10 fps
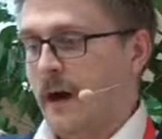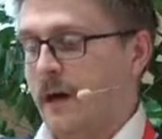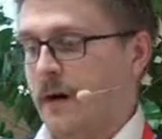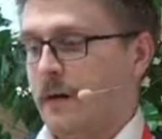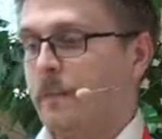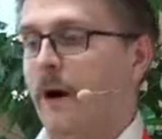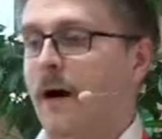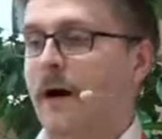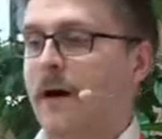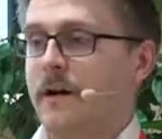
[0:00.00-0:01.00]

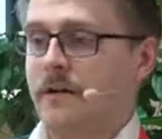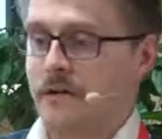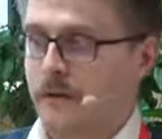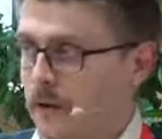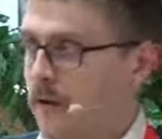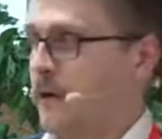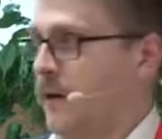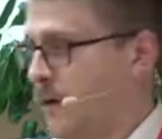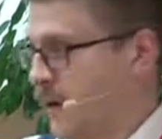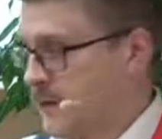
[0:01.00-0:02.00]
bars or
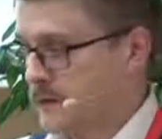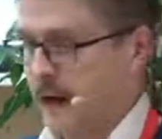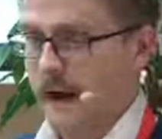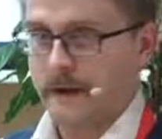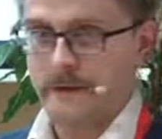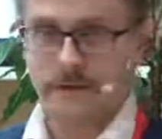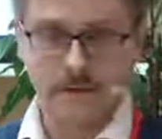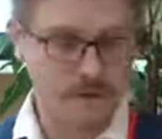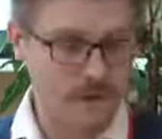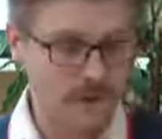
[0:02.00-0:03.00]
lines
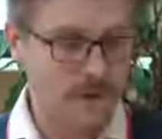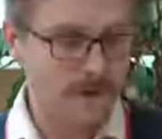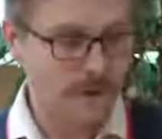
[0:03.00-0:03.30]
and so on.